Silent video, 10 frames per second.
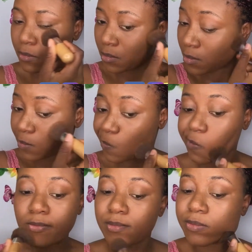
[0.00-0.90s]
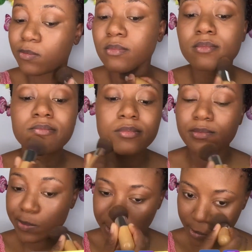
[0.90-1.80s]
and then I would use another
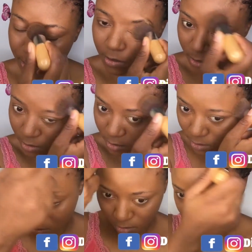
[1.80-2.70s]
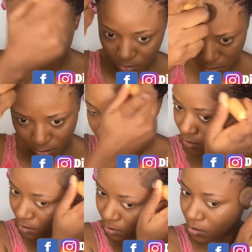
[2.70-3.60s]
foundation brush to smoothen it out.
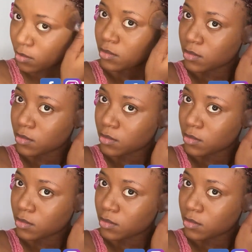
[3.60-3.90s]
I